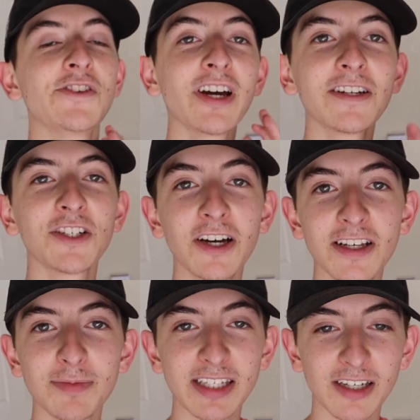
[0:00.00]
I tried to
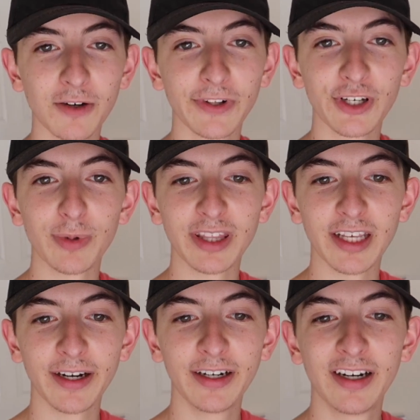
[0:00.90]
challenge myself a little bit
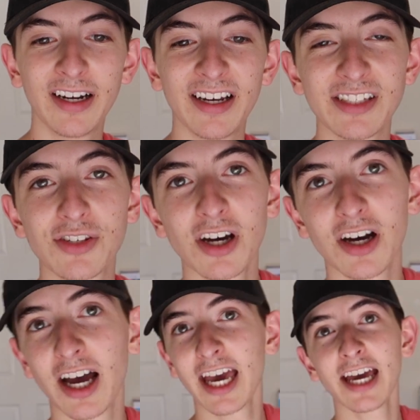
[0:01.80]
there. As you
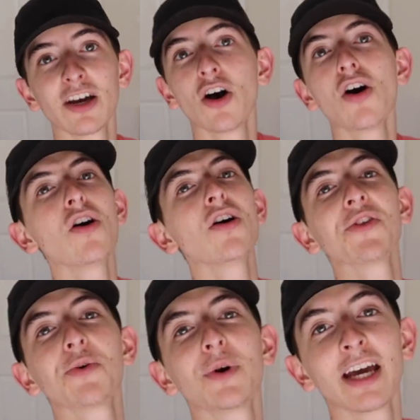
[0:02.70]
saw, I had it
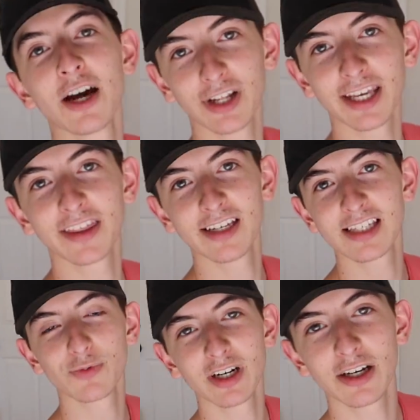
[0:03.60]
all the way out like
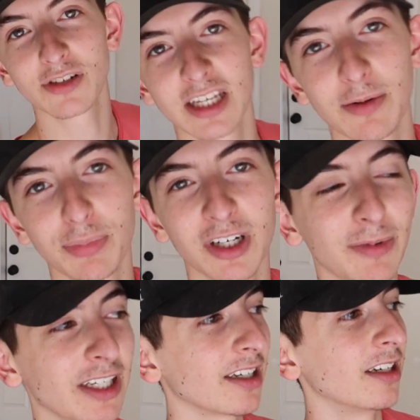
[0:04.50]
this when I was in
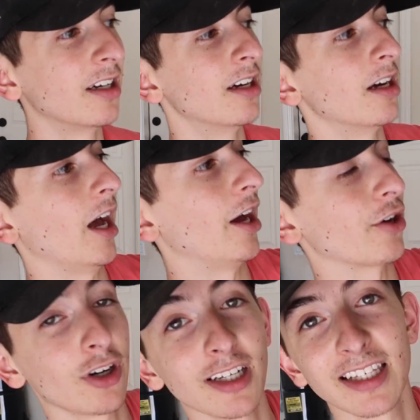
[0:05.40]
public,
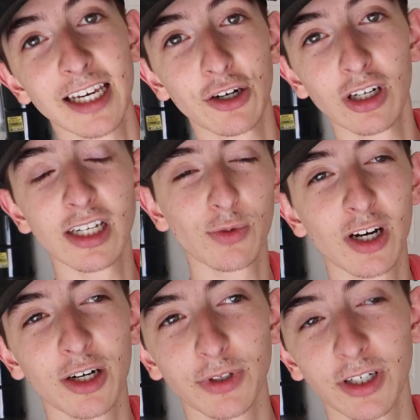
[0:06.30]
uh, crossing that
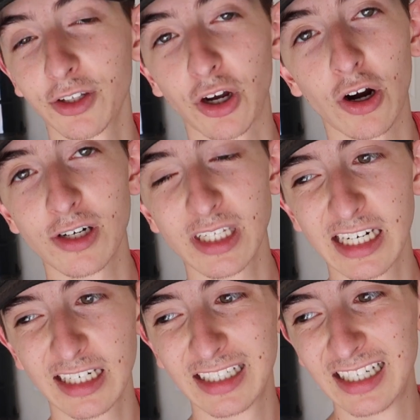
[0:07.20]
crosswalk with all the cars
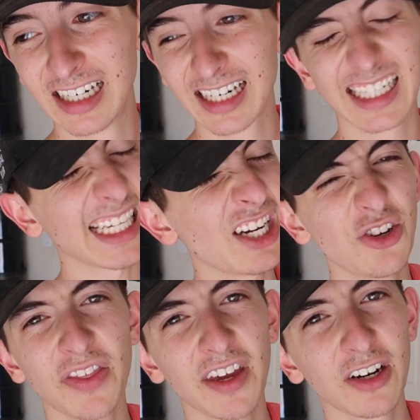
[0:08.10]
there, because I
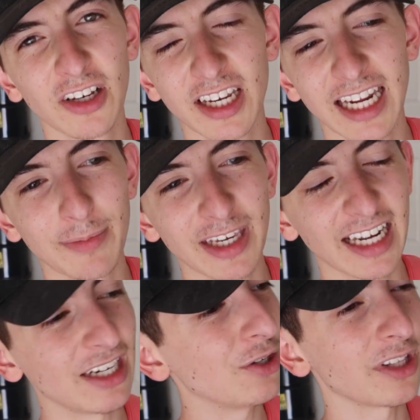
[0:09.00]
knew that they were looking at me
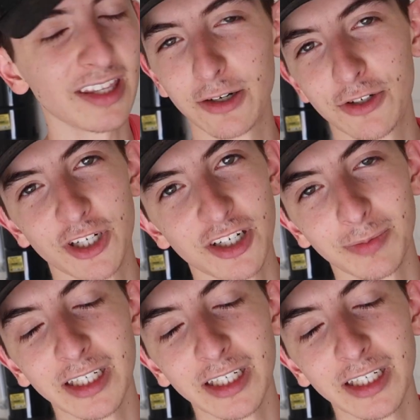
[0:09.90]
and I knew that they were judging